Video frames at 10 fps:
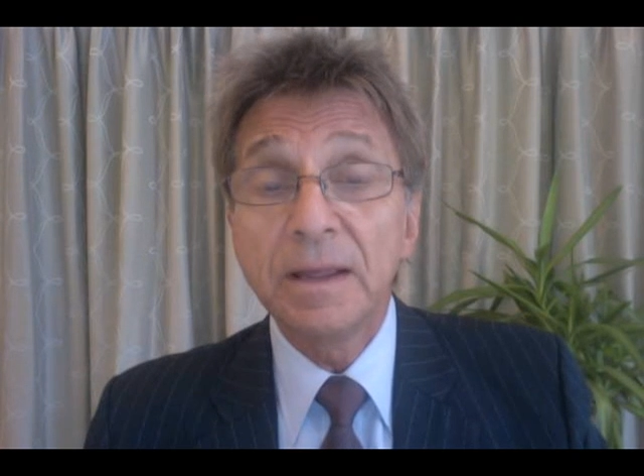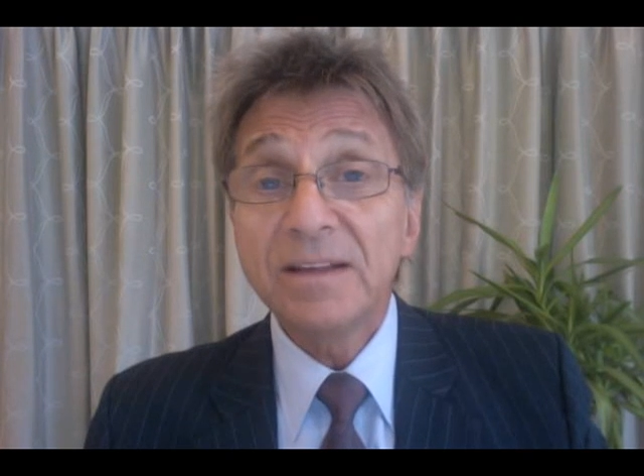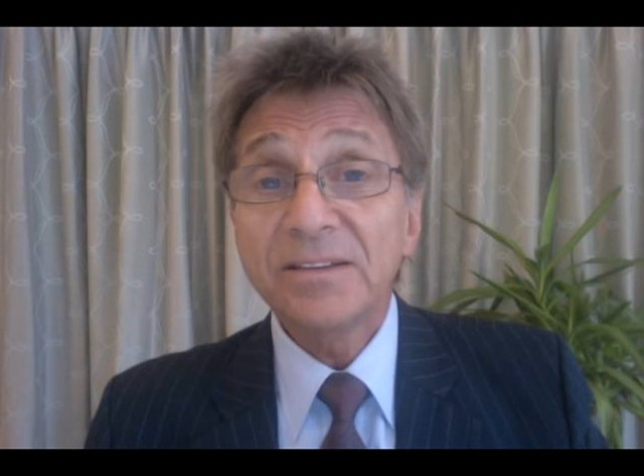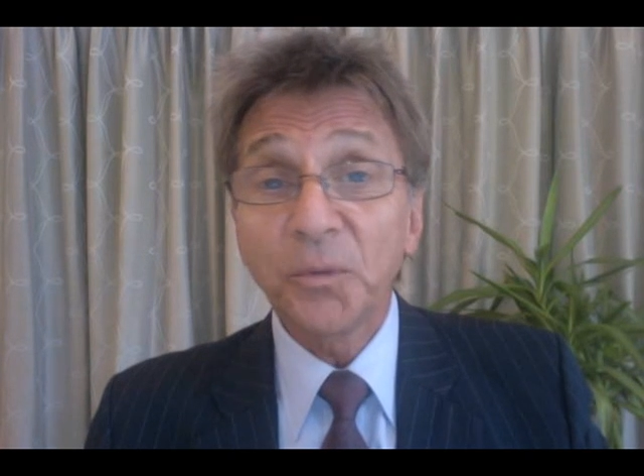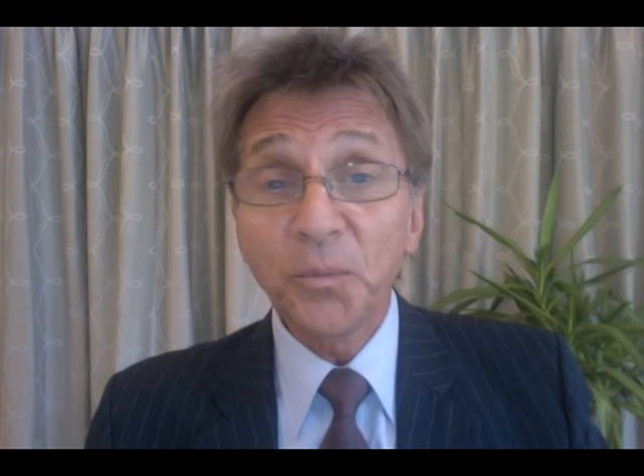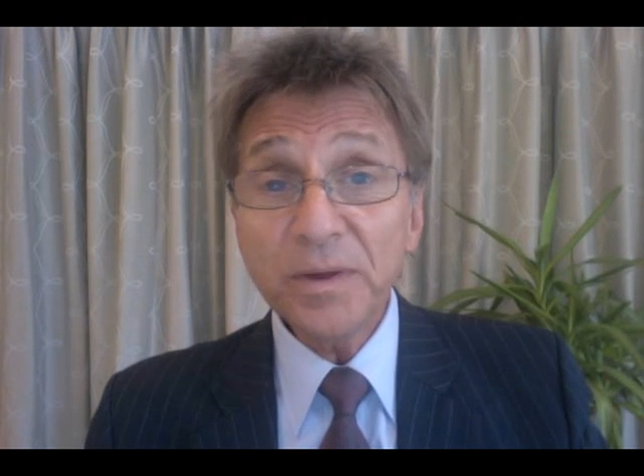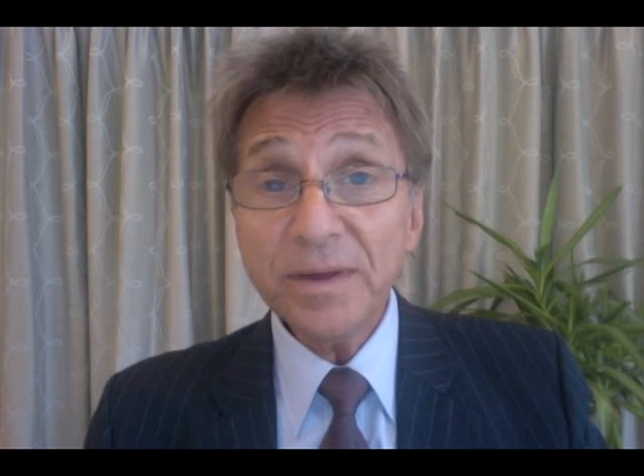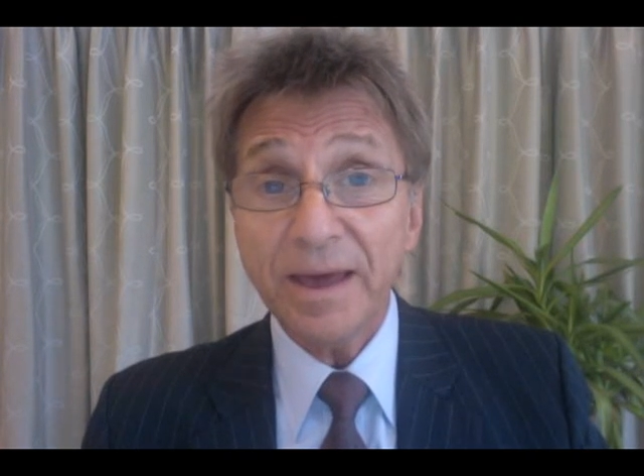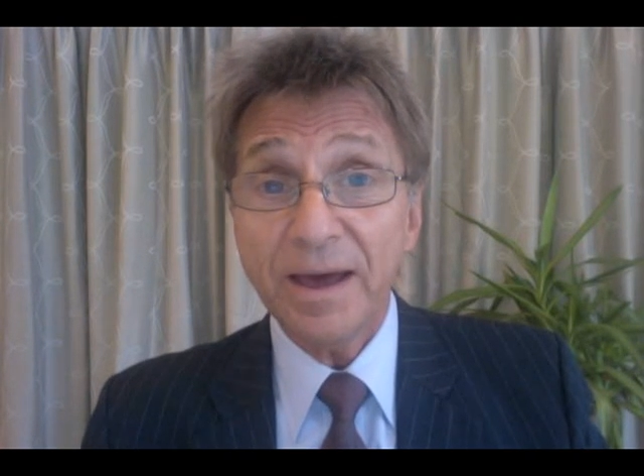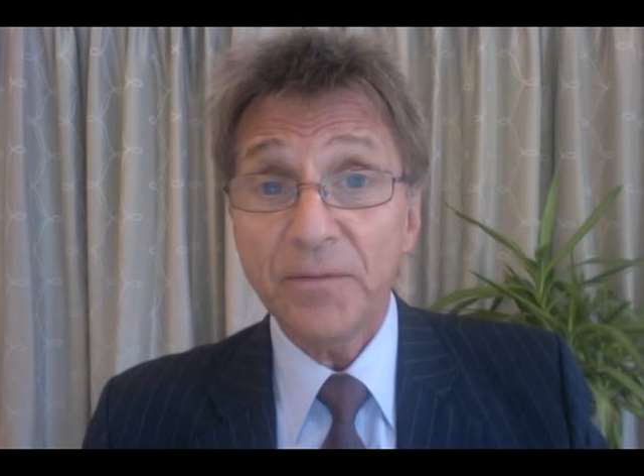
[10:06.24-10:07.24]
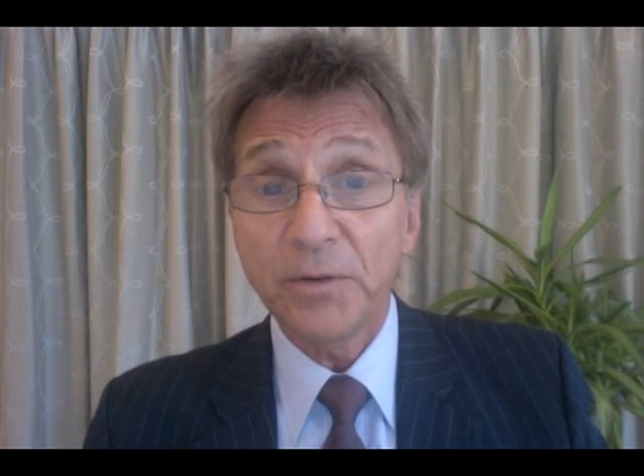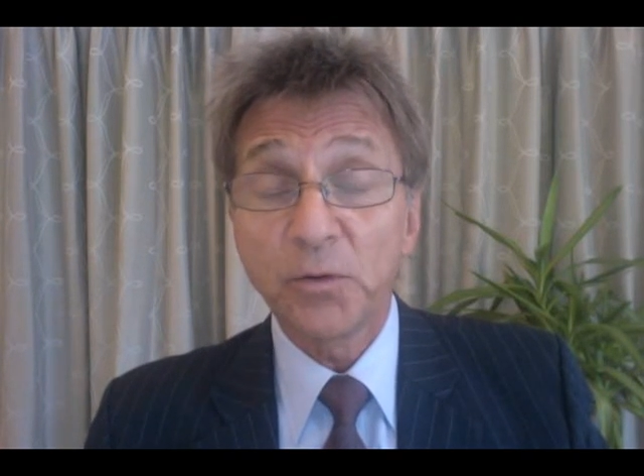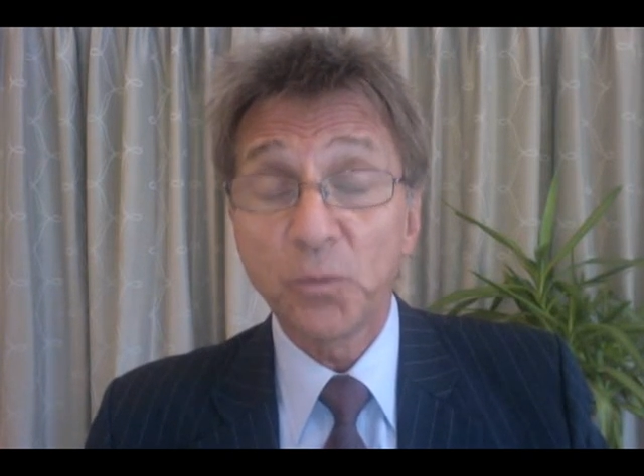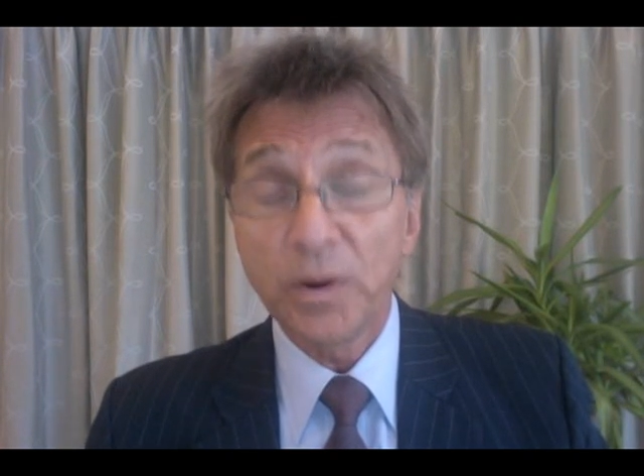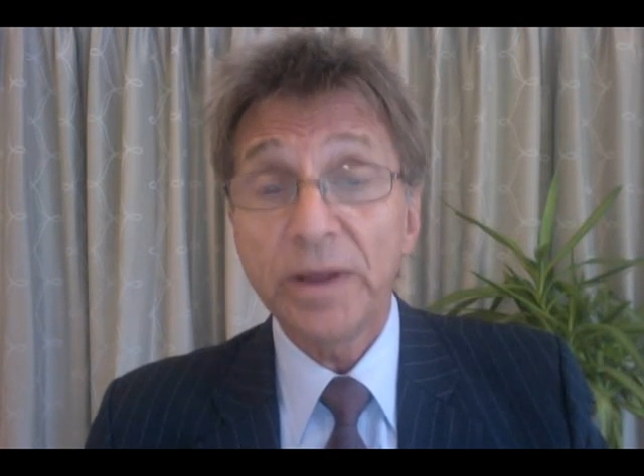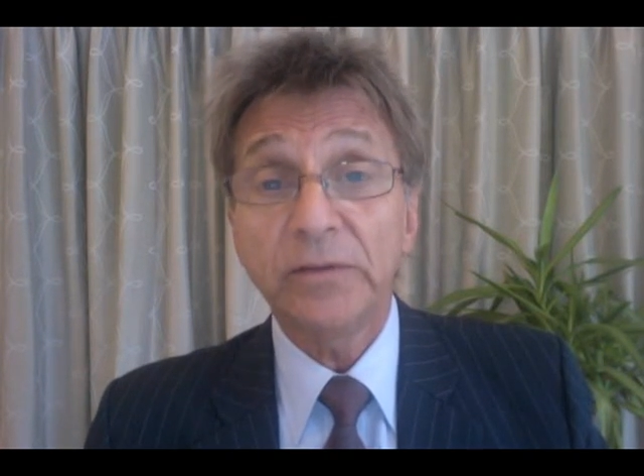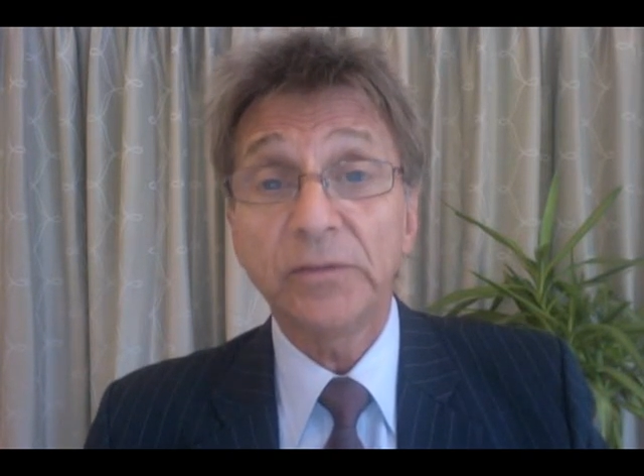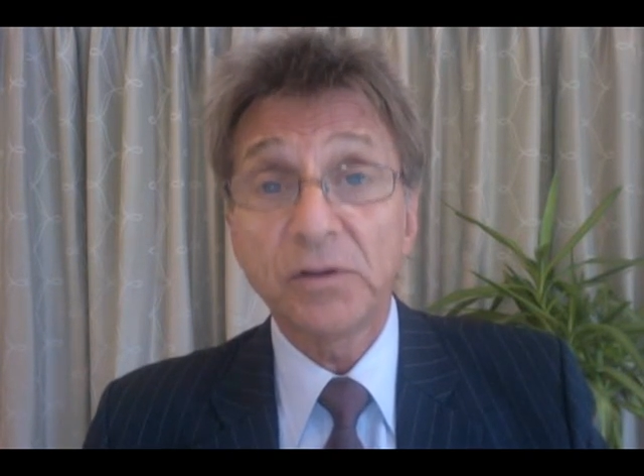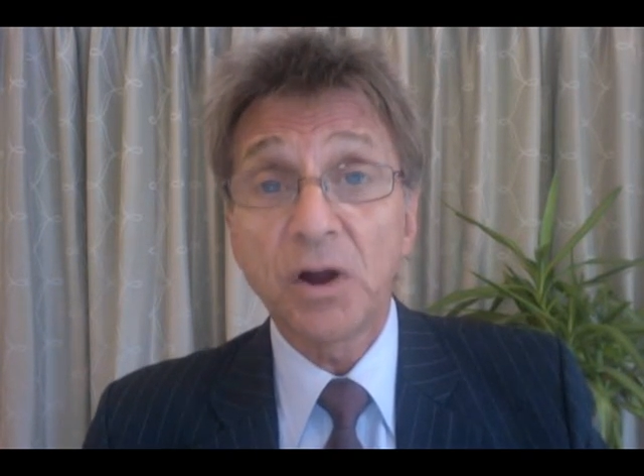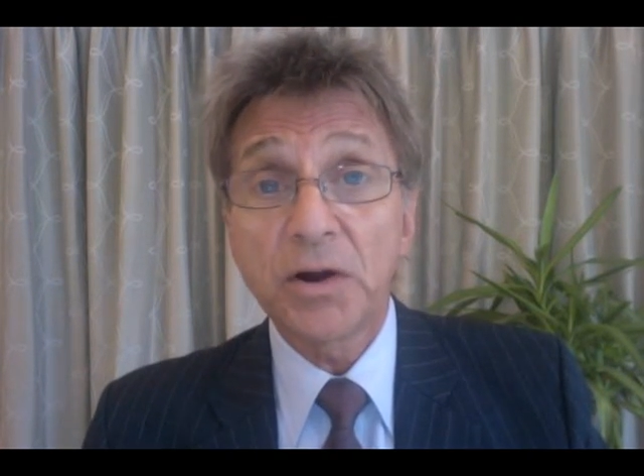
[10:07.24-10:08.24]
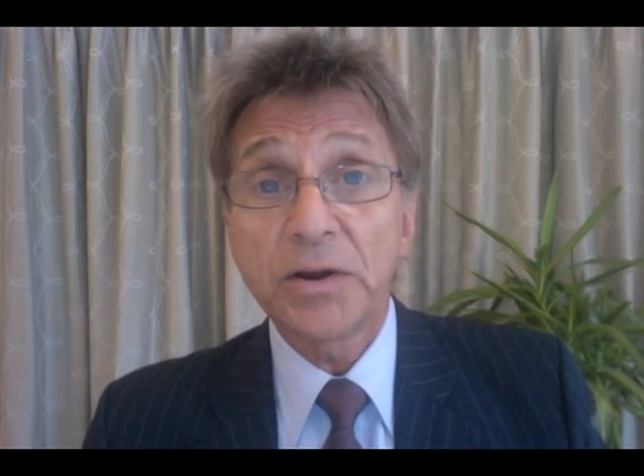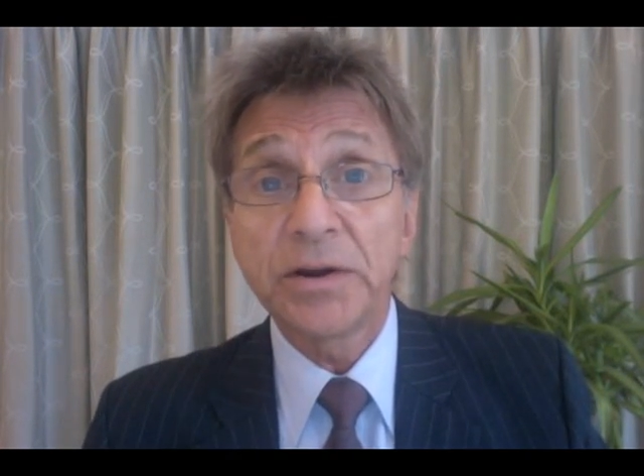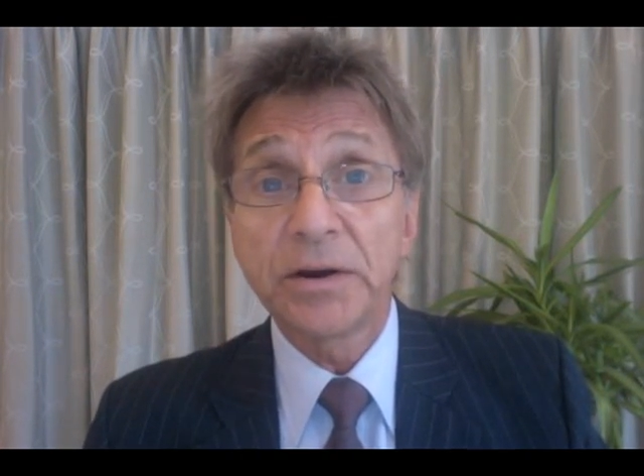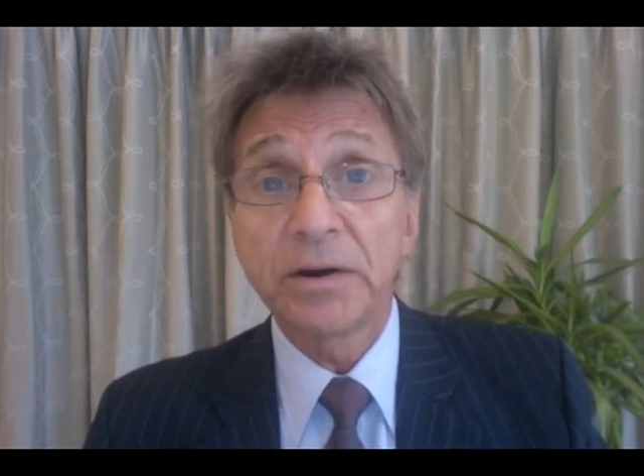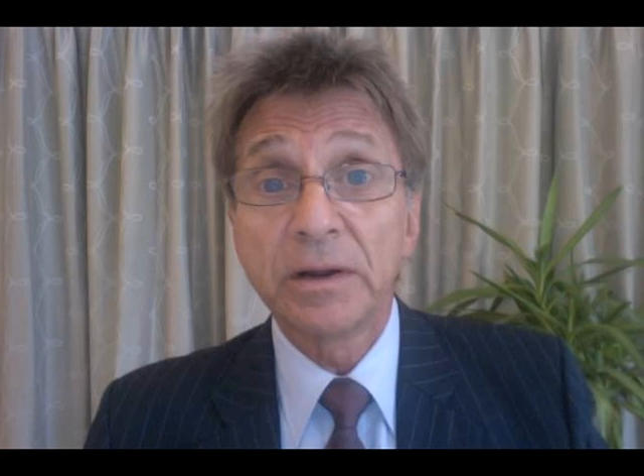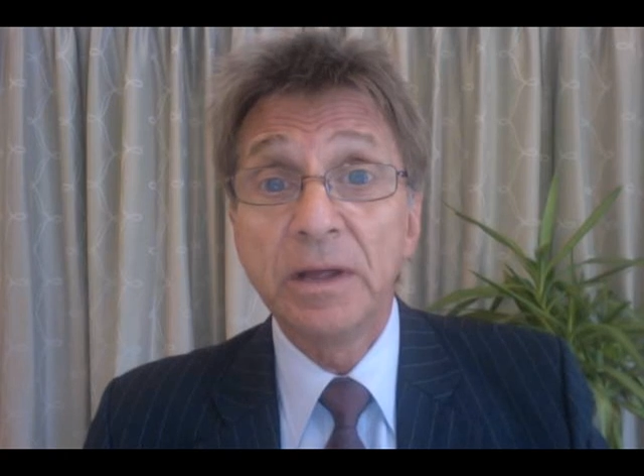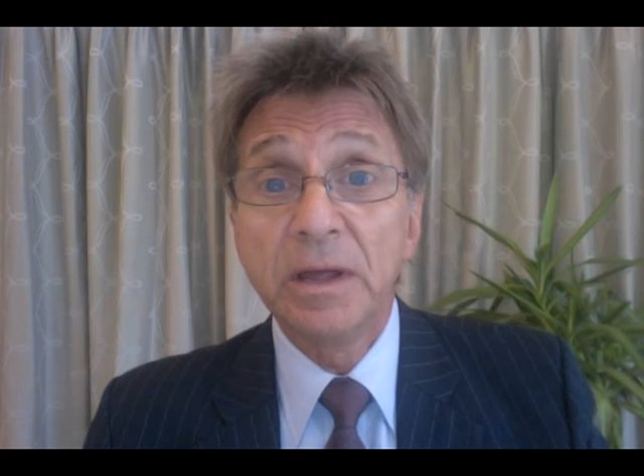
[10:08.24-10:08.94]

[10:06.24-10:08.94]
So we have a great start here.